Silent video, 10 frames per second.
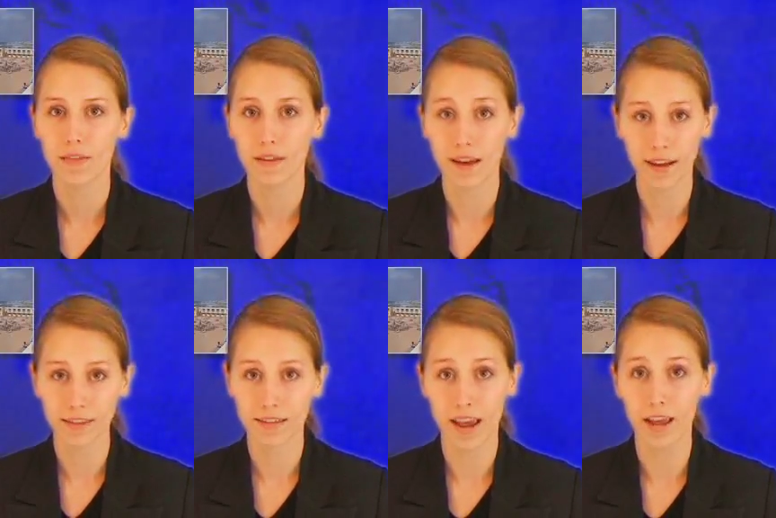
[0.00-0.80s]
The
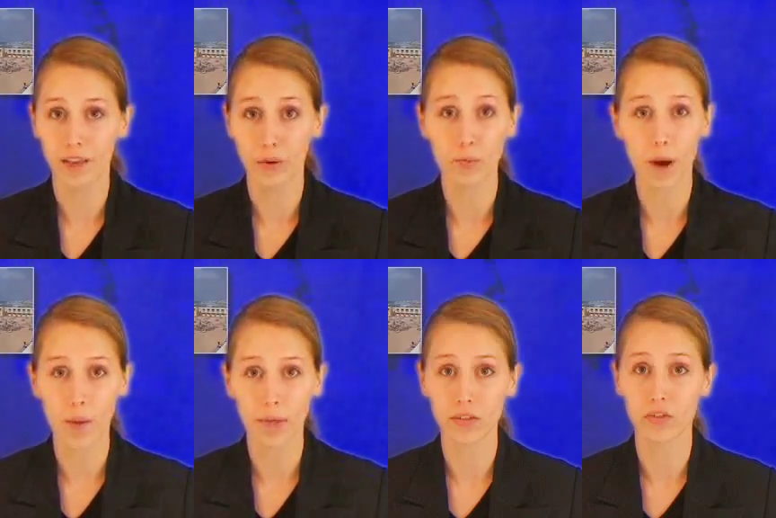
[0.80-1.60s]
next day, there were
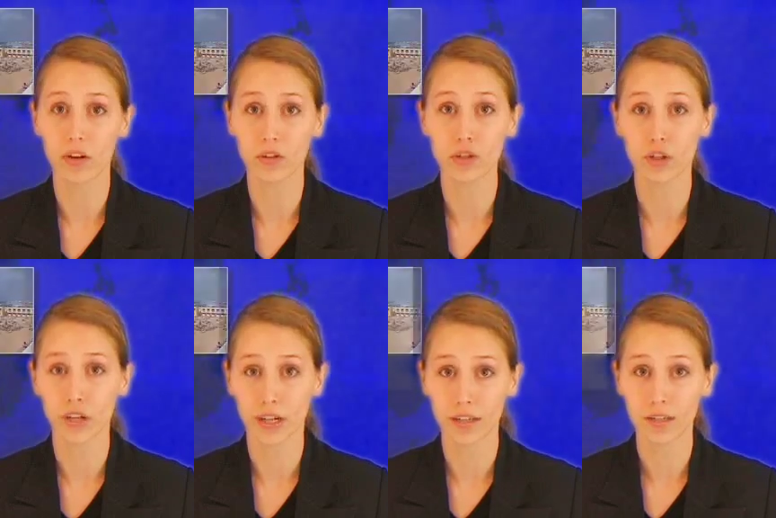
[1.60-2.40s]
bombings in
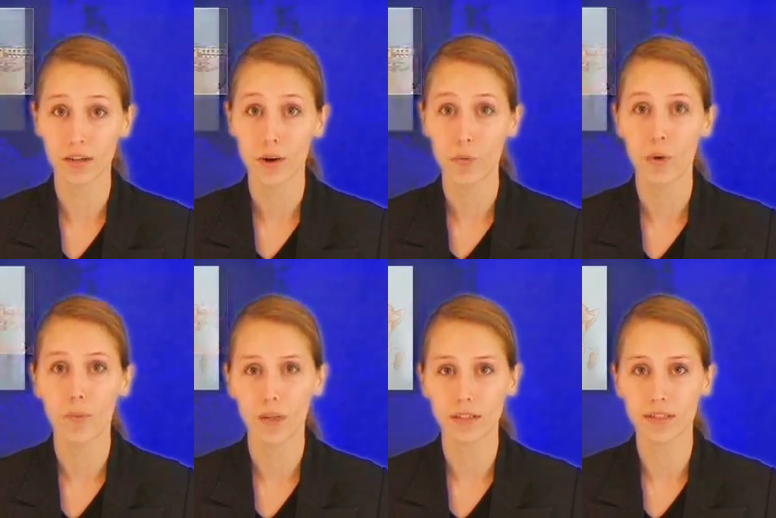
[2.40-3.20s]
Algeria, where
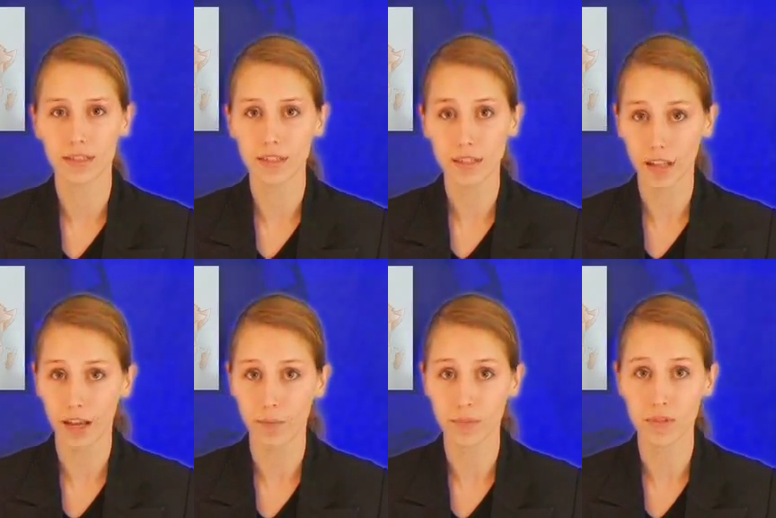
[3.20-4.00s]
militant
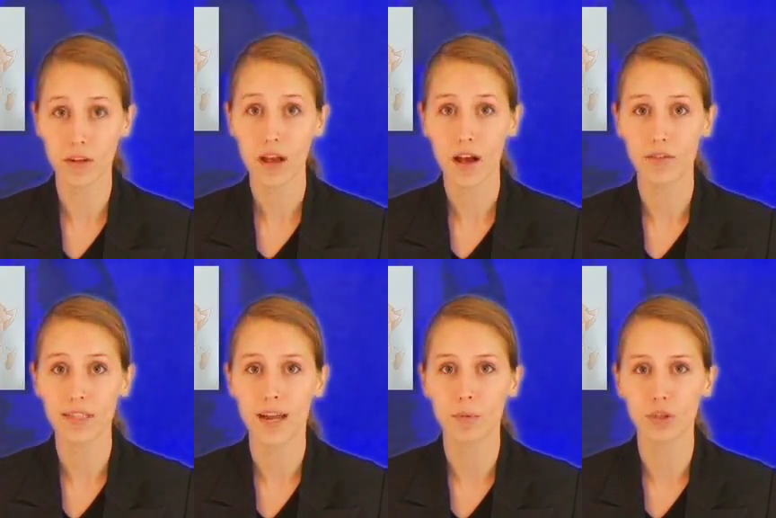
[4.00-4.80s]
claims of
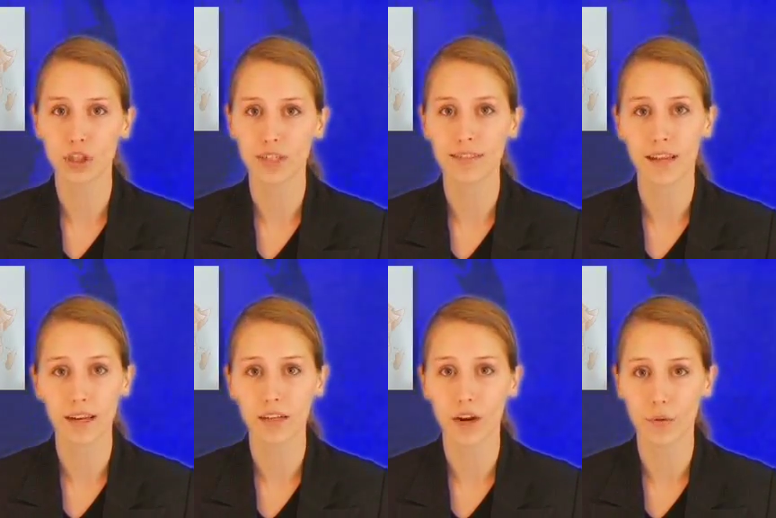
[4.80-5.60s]
establishing a
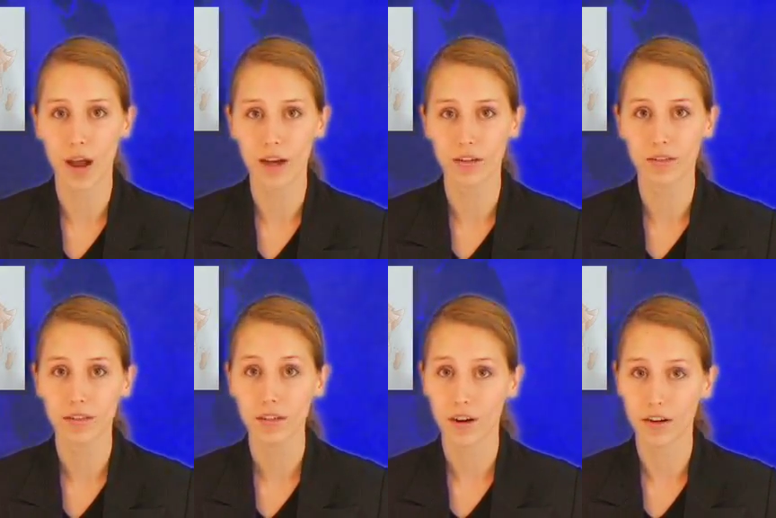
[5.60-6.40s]
second Iraq
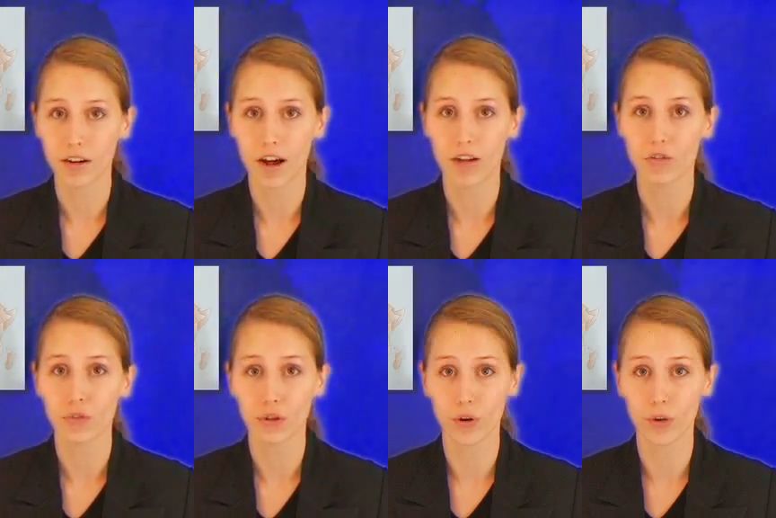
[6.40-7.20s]
are a cause
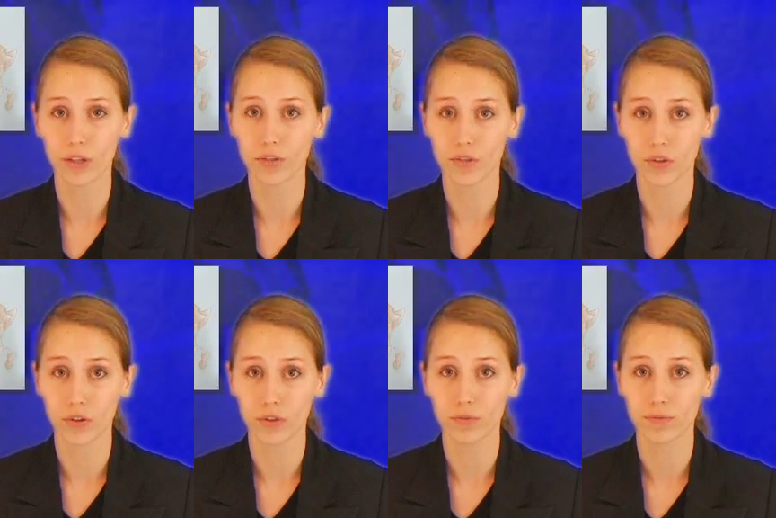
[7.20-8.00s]
for growing concern.